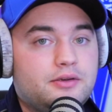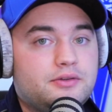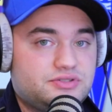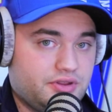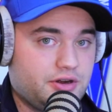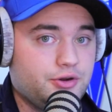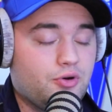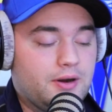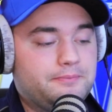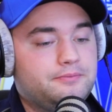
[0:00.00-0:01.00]
So there you
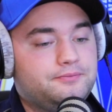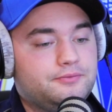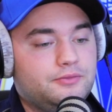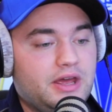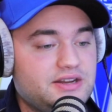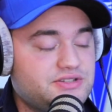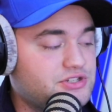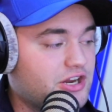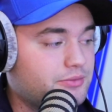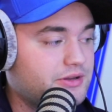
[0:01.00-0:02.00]
are. Ladies and
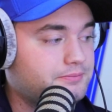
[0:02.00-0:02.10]
gentlemen,